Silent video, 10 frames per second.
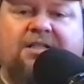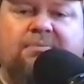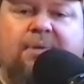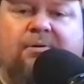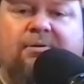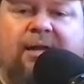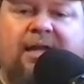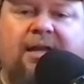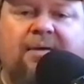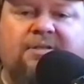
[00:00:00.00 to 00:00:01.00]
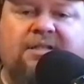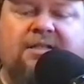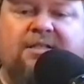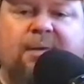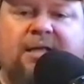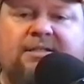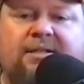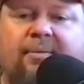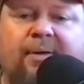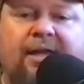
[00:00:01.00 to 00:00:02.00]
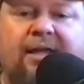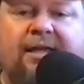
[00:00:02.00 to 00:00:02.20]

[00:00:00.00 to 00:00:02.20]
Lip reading: smoked meat. Upsets my stomach.